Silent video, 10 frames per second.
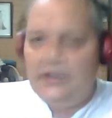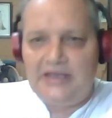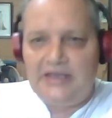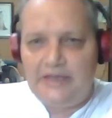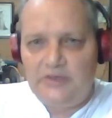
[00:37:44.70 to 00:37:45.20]

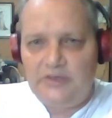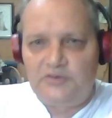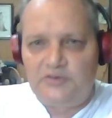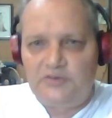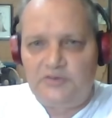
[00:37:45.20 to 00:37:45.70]
gave me his
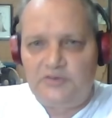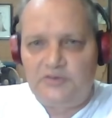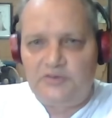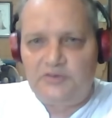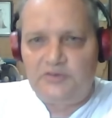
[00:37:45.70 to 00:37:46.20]
Bible,
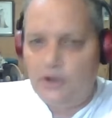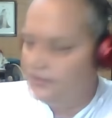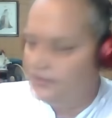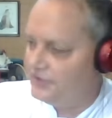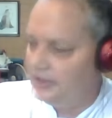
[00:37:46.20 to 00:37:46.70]
I
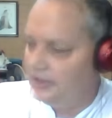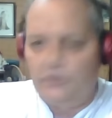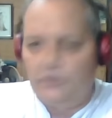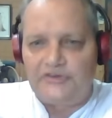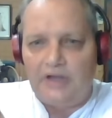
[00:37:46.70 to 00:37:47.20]
noticed that it
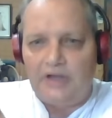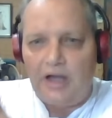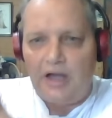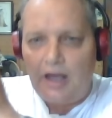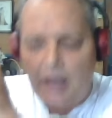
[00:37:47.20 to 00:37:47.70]
was
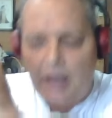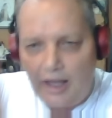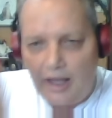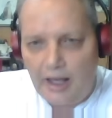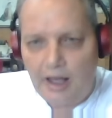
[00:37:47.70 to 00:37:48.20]

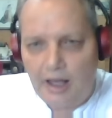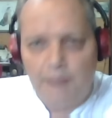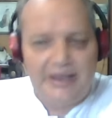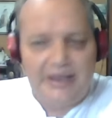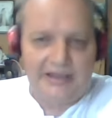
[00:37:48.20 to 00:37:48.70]
a
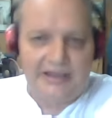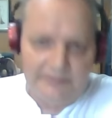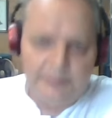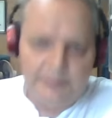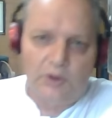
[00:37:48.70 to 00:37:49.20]
black
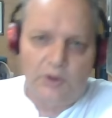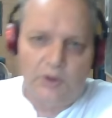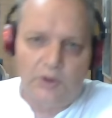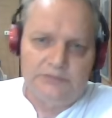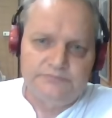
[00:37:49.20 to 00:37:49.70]
covered book.